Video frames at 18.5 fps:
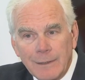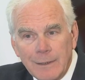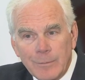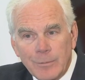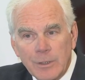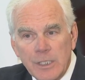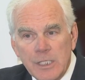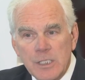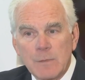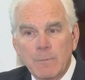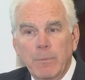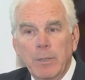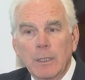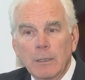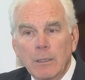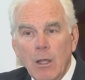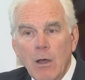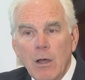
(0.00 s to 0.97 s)
and liberties
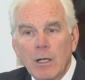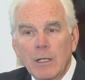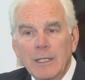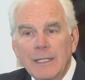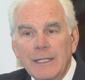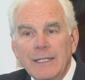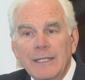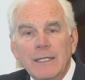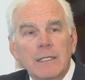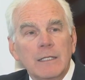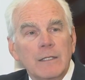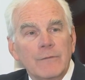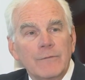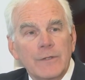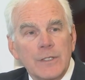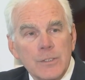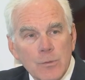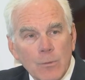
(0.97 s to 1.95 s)
belong in the
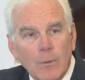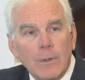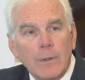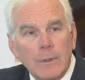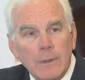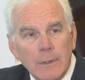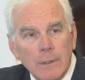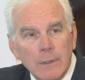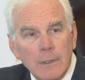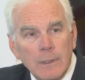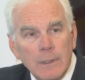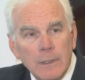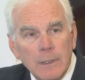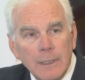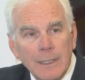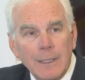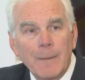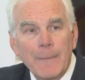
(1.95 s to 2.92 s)
individual.
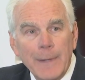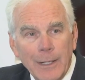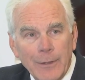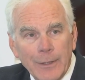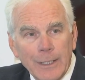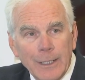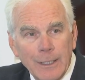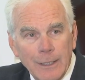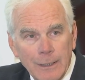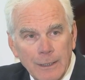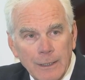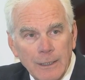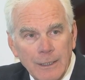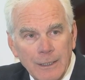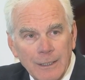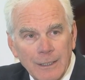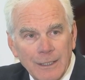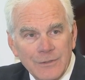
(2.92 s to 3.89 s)
Both O'Connor and
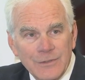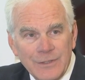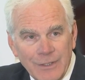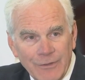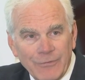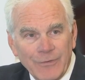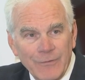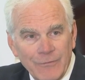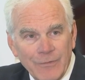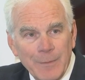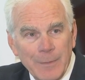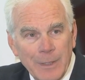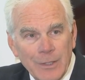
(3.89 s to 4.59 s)
Stitt, a former